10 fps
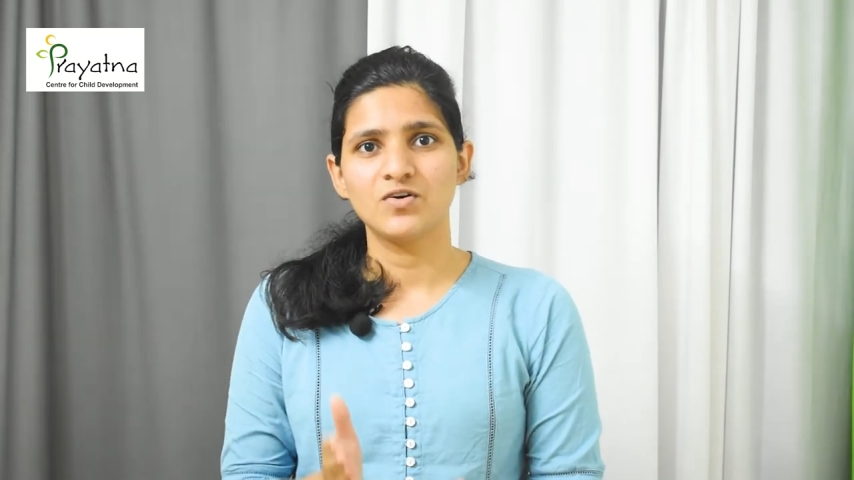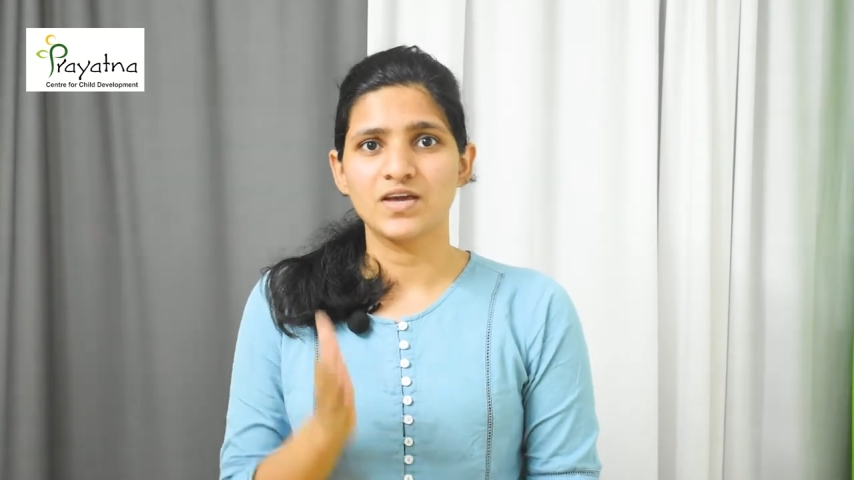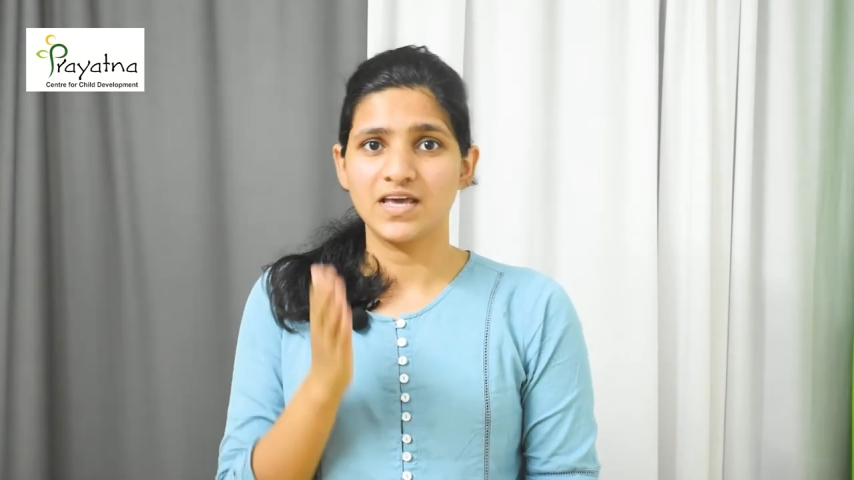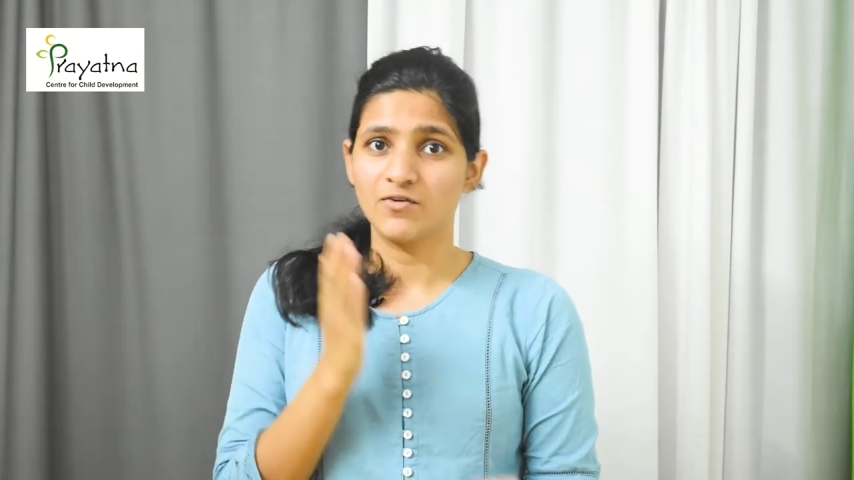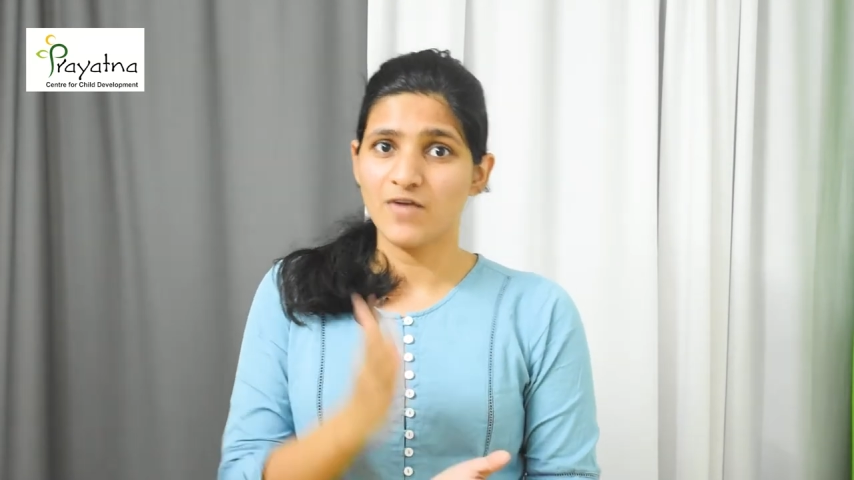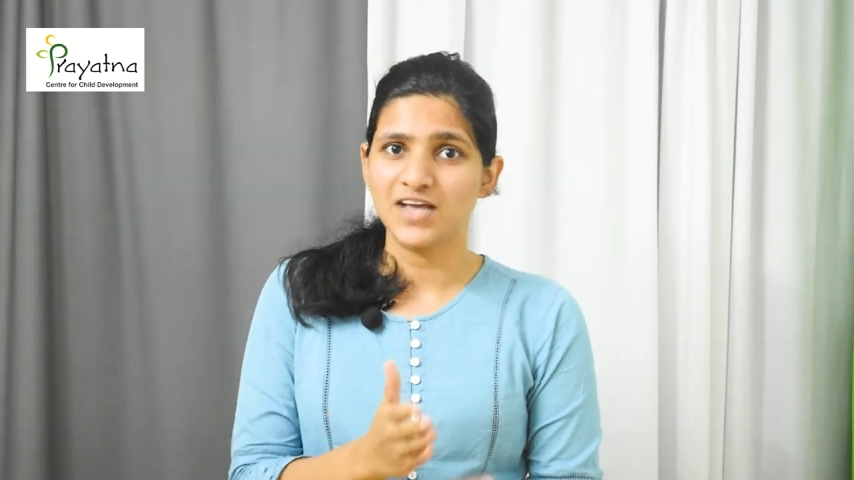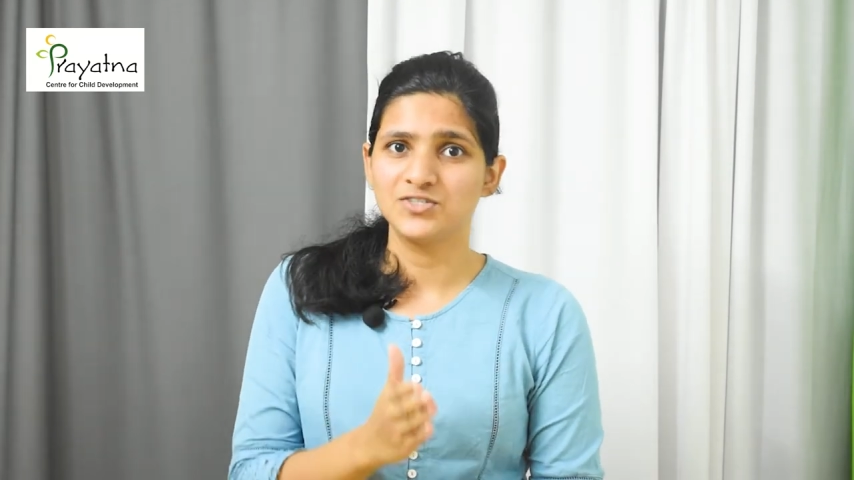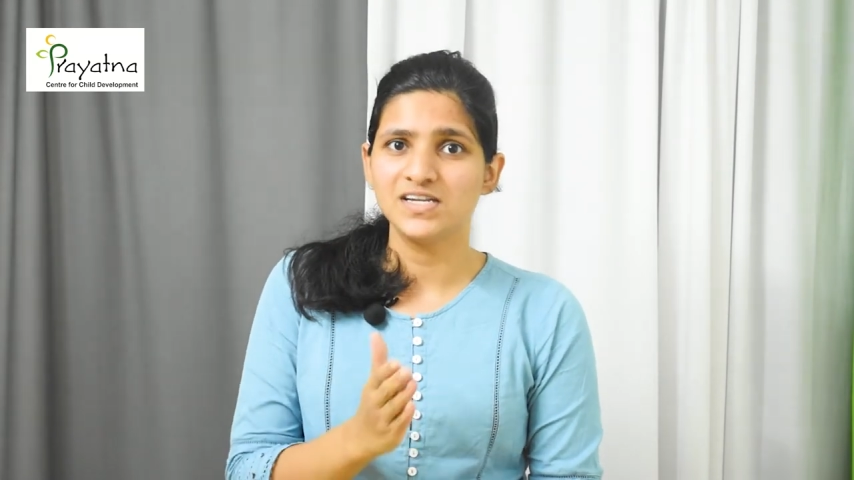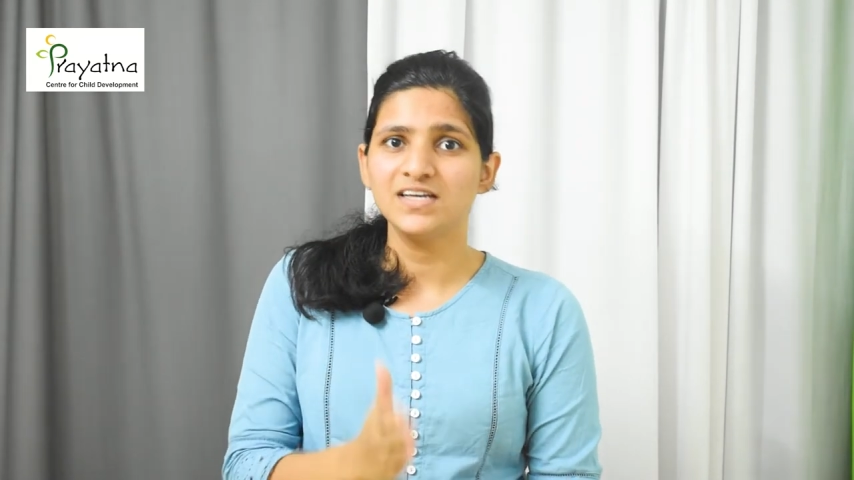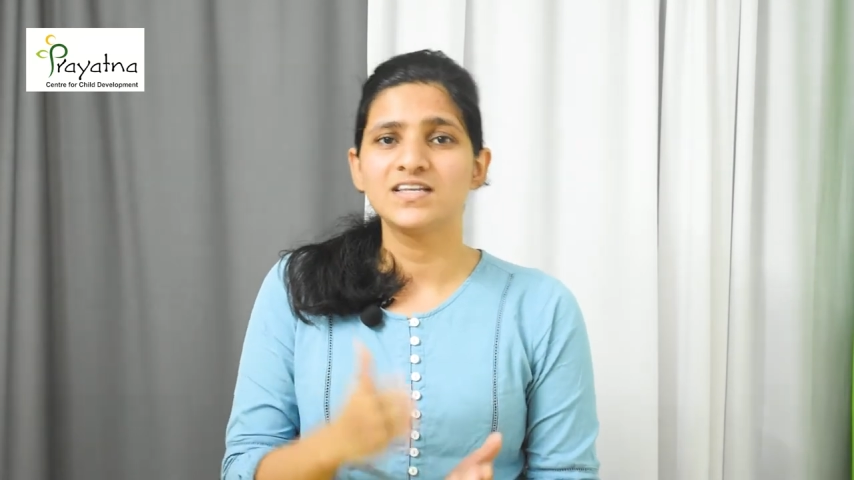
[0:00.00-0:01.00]
Okay,
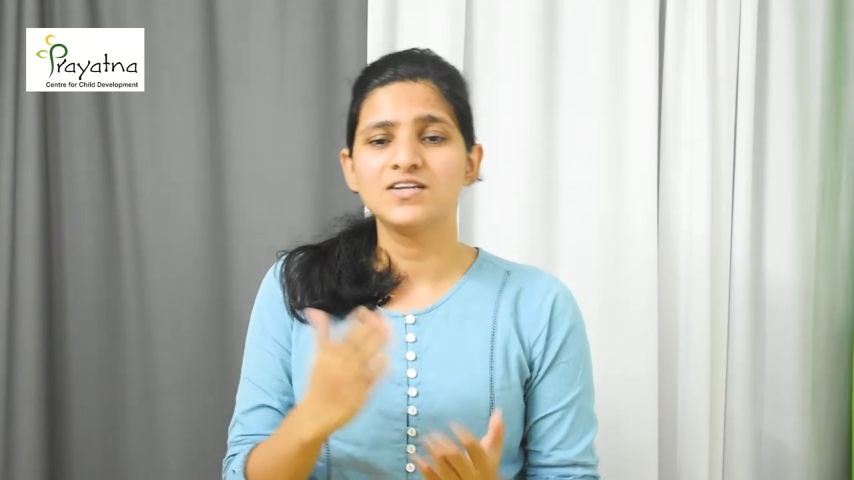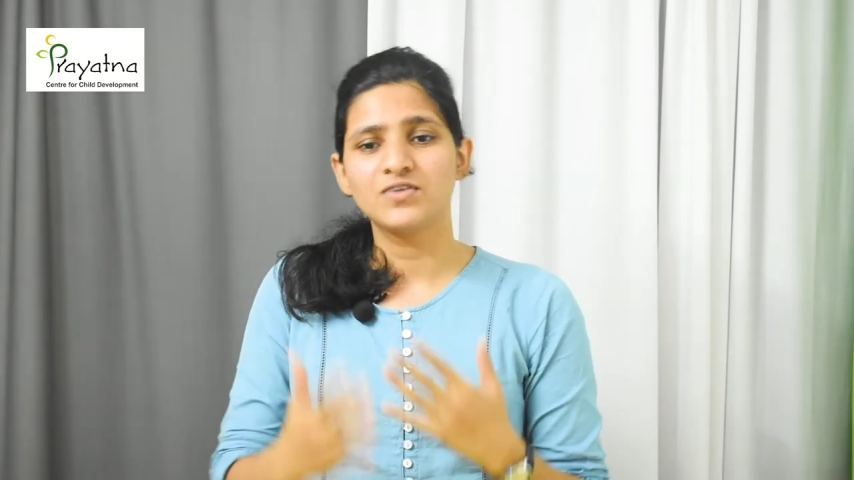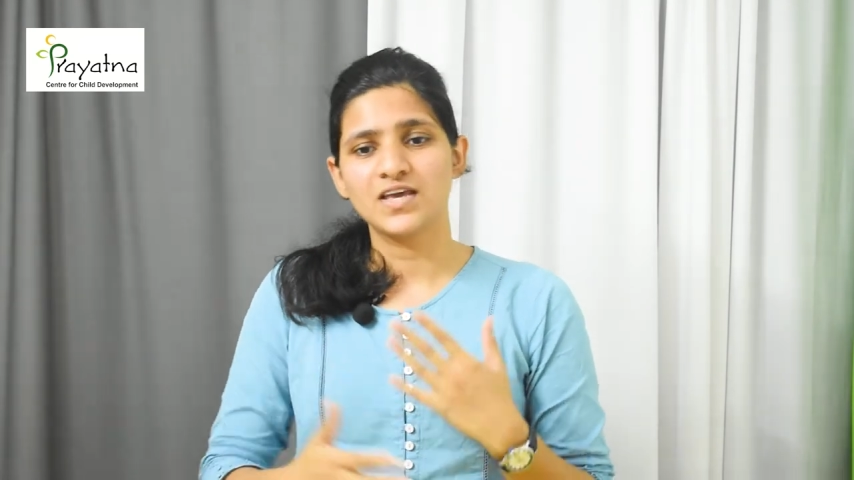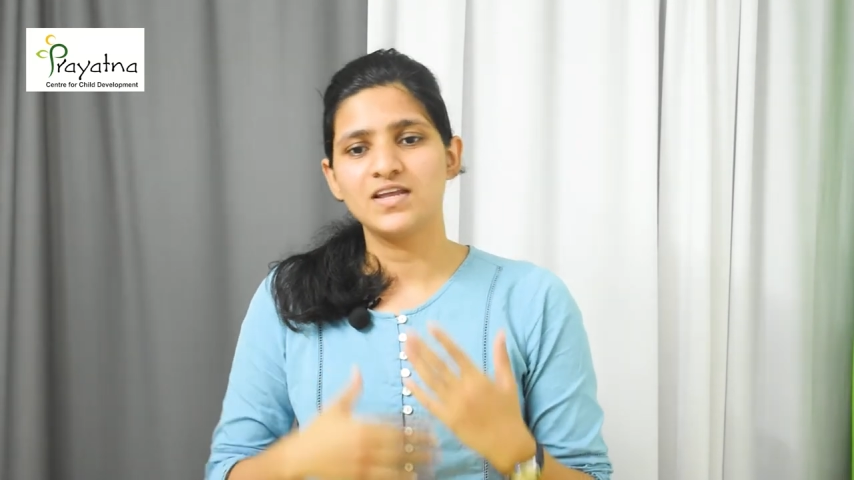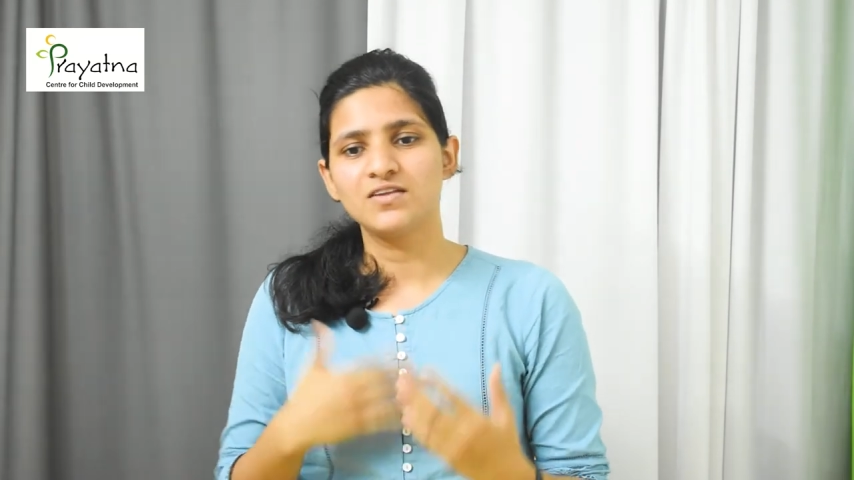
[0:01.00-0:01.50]
gradually then you can